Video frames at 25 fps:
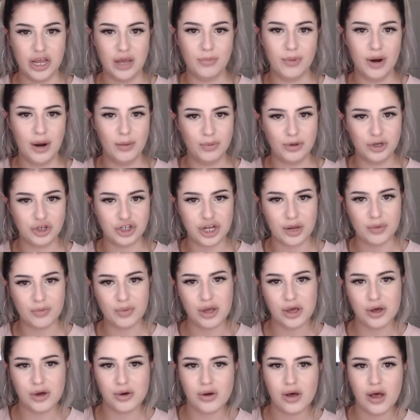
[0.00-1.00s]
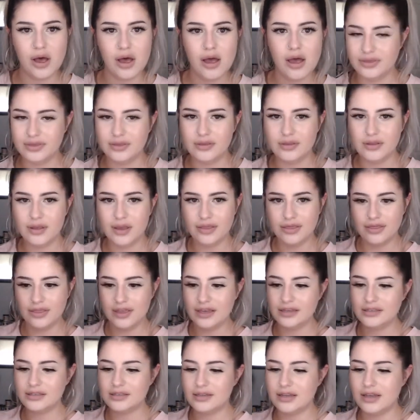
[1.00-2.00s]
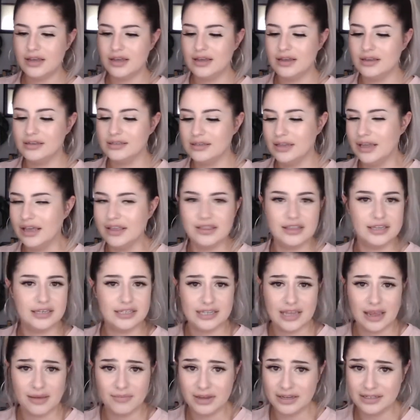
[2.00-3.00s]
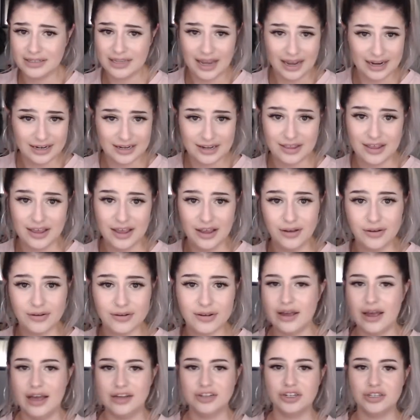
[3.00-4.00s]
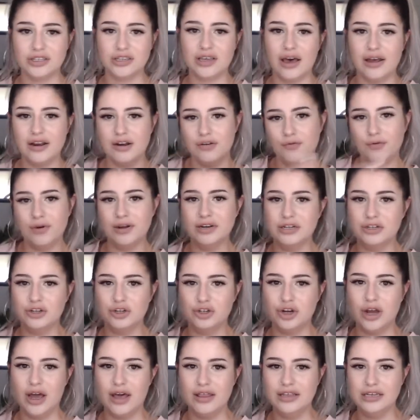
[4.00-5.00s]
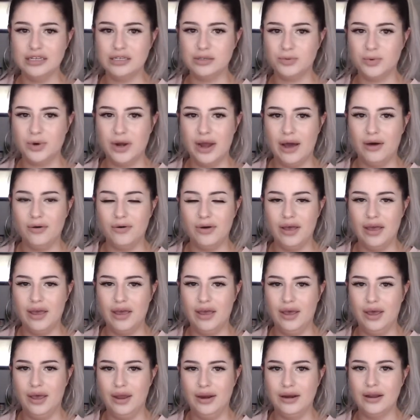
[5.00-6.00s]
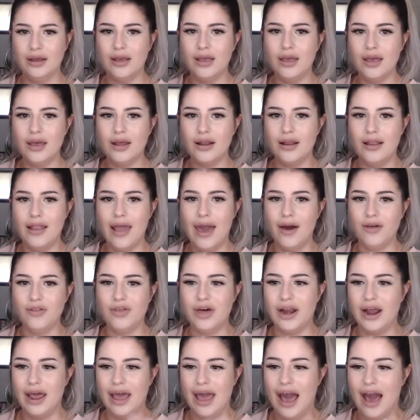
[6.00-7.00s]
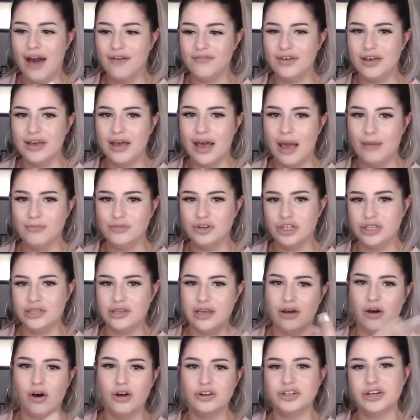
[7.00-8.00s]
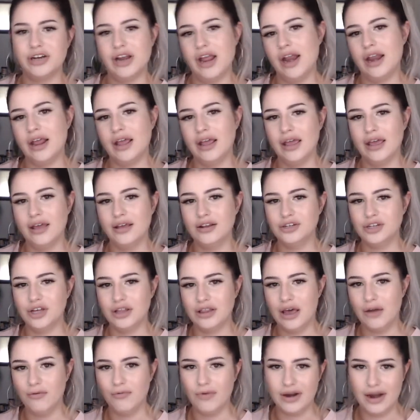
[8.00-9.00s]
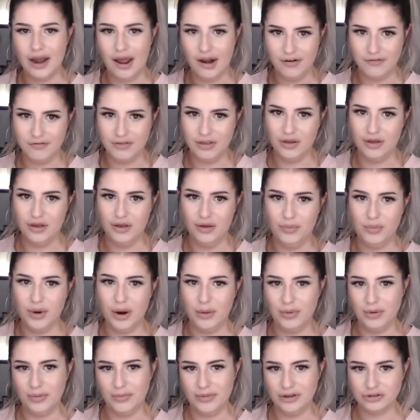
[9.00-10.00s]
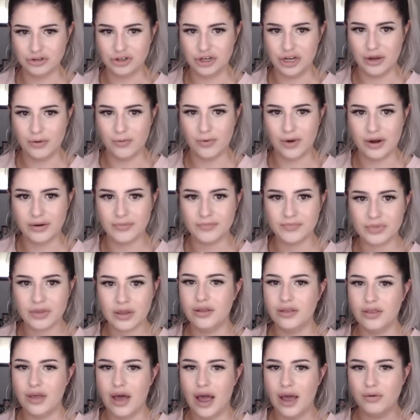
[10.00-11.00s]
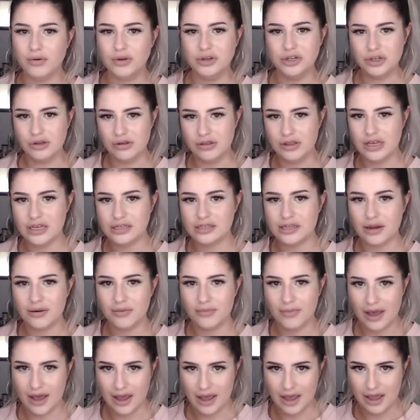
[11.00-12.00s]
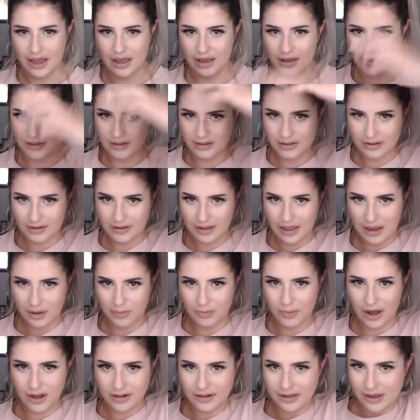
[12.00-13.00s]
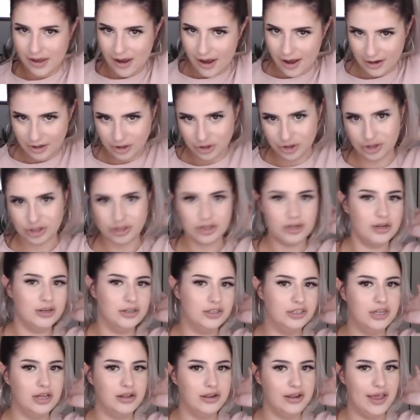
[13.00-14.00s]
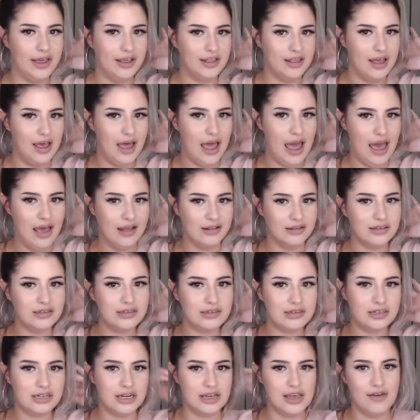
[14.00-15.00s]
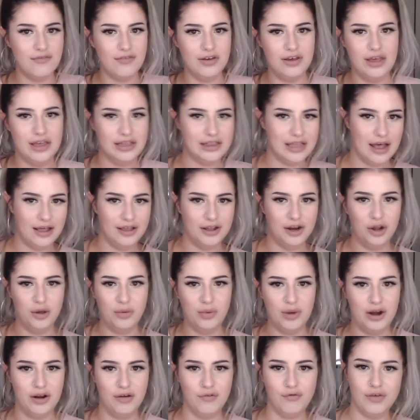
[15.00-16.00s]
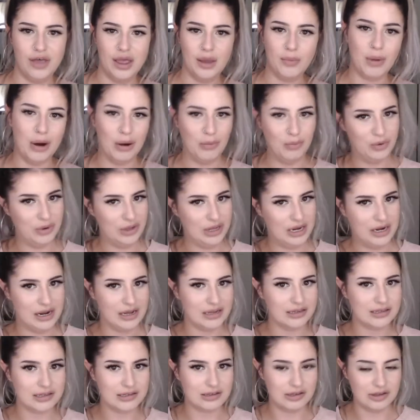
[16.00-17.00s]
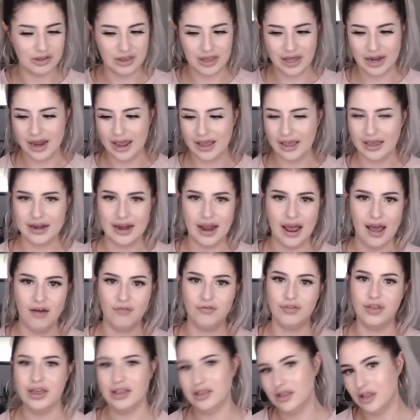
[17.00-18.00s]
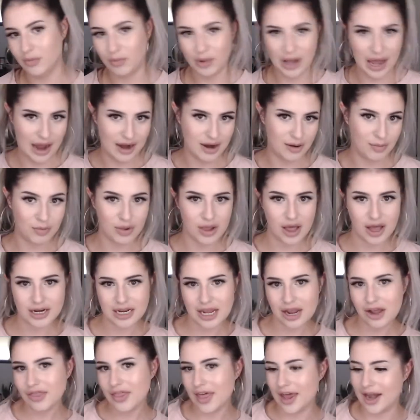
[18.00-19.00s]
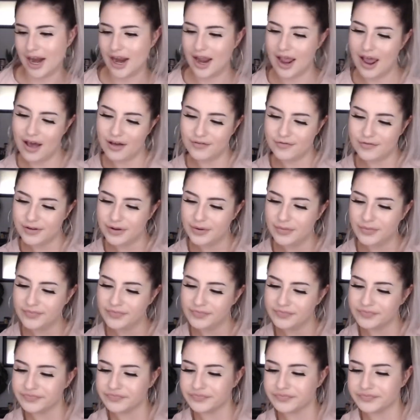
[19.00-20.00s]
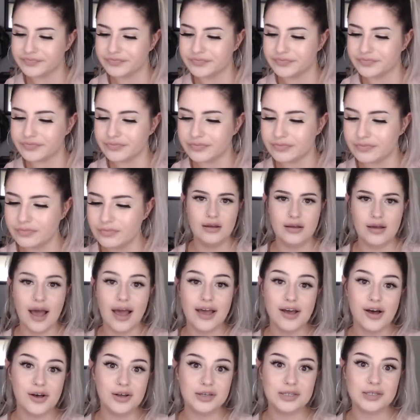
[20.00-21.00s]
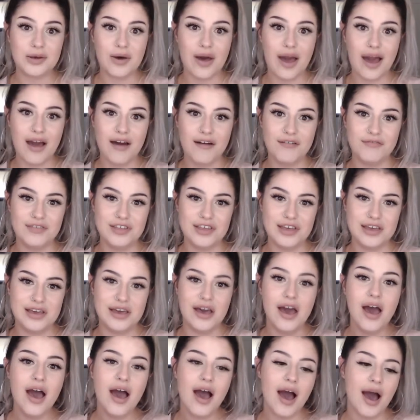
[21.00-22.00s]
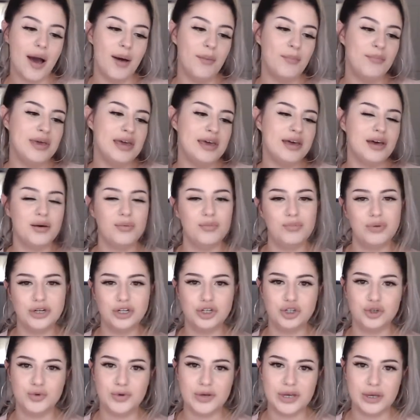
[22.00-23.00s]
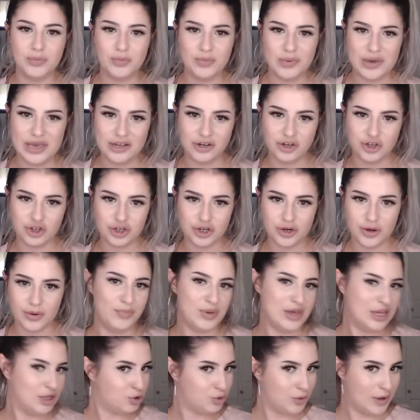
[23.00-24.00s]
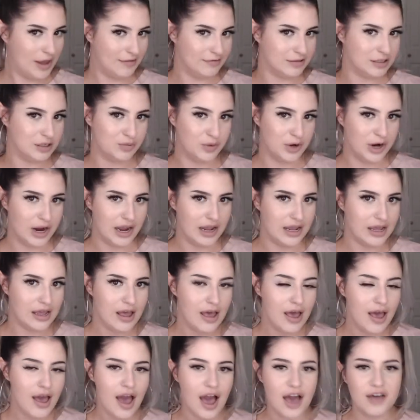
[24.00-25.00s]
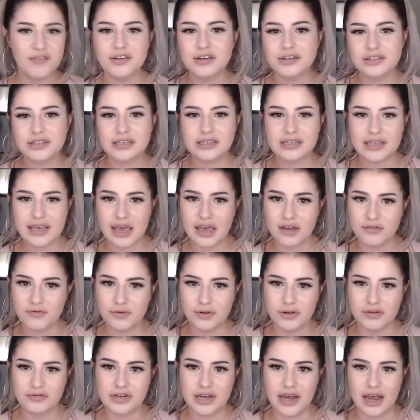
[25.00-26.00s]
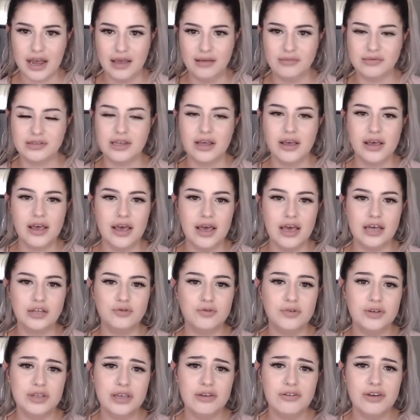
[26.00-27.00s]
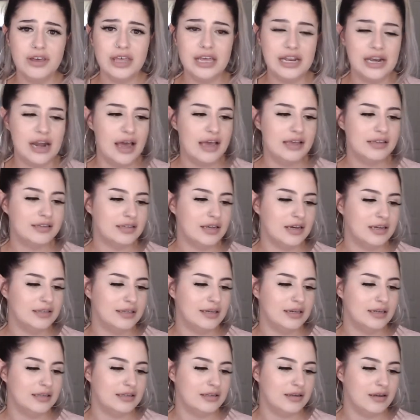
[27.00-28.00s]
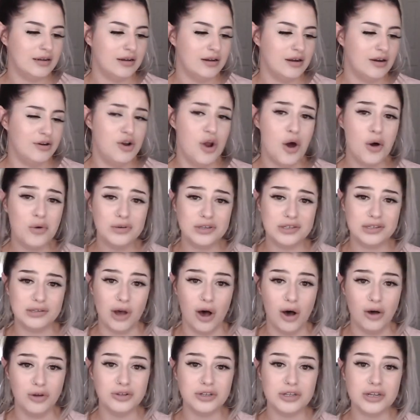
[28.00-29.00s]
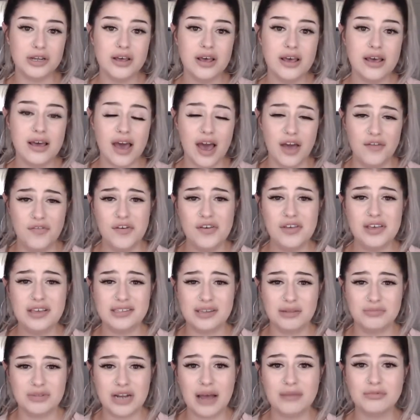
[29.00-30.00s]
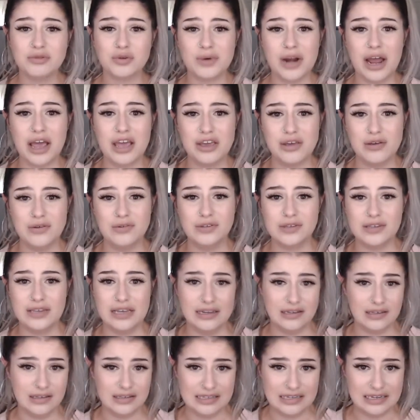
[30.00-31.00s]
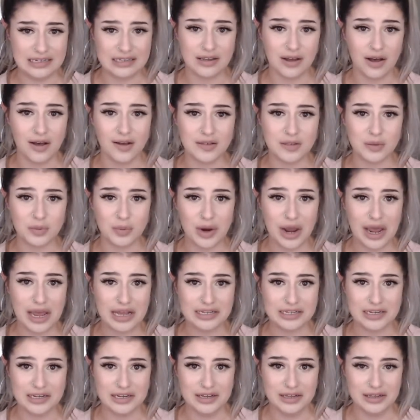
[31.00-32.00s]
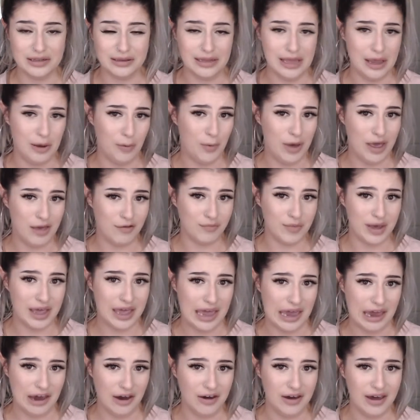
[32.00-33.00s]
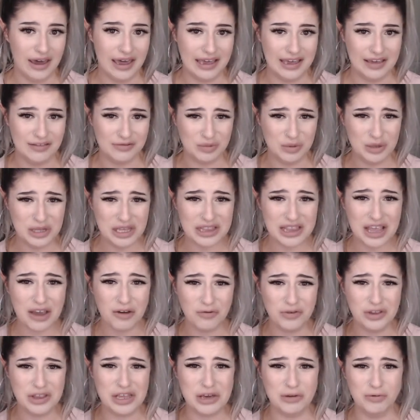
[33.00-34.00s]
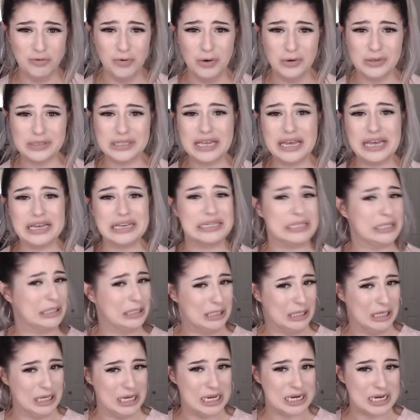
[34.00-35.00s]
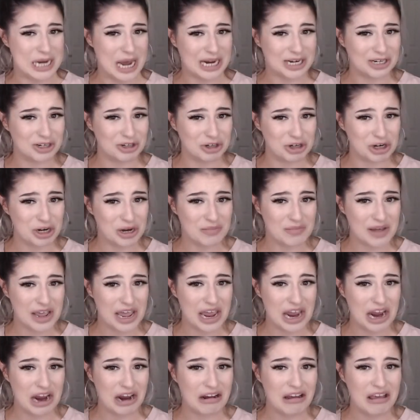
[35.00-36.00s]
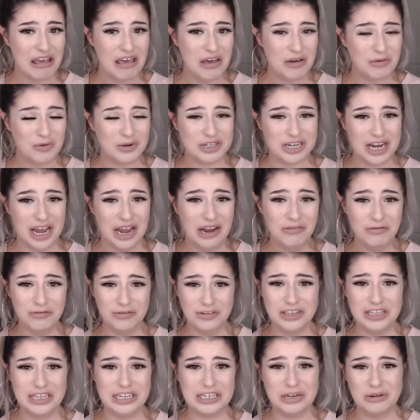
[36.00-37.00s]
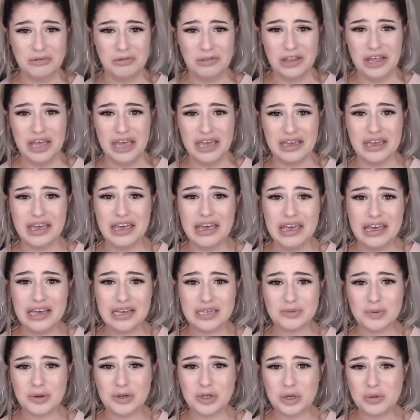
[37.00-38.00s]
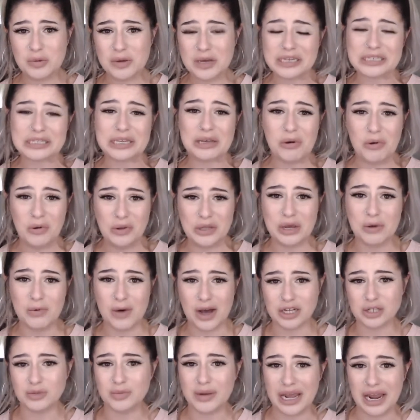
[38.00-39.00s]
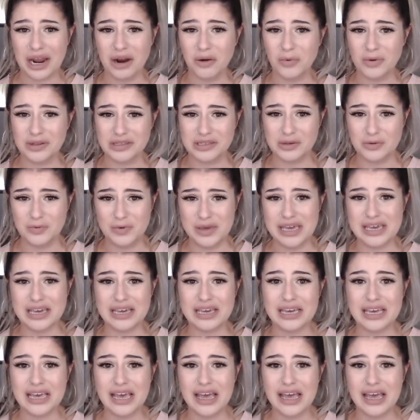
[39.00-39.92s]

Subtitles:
Purple shampoo. This is like the same exact thing. I just kind of wanted to try this one out, and now that I have it, I'm just like alternating it until I run out of the purple milkshake one. I will do this on my like balayage until like the ends to give it like that little bit of like purpliness so that I can have like the platinum blonde hair that I have. I also have the Amika Bushwick Beach Wave Spray. I've used this a handful of times. It's really nice because it's no salt. I feel like sometimes when I use like sea salt spray to like wave my hair, it gives me like that really gross like sticky texture in my hair, which I really don't like, especially because I only wash my hair once a week.